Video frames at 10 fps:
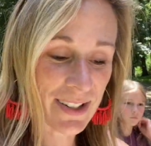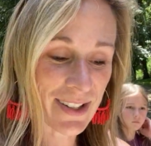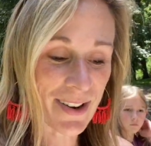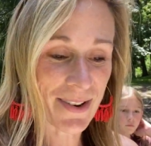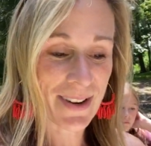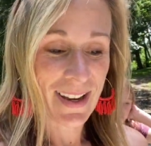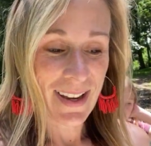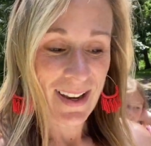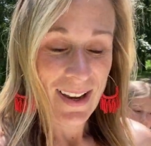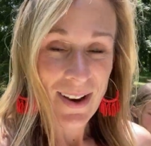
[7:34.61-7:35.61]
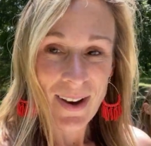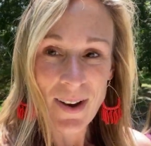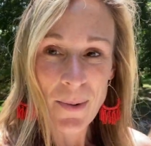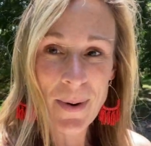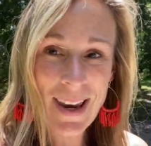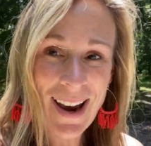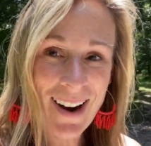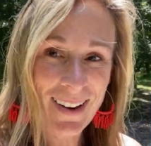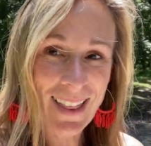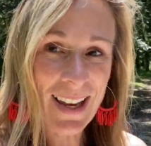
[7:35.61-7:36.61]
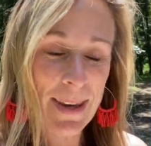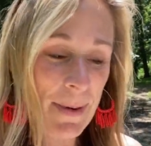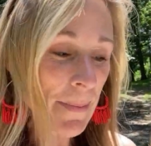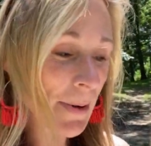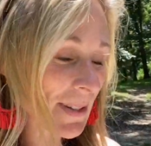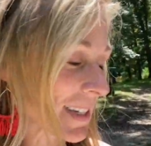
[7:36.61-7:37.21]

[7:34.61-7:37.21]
So we are lucky people to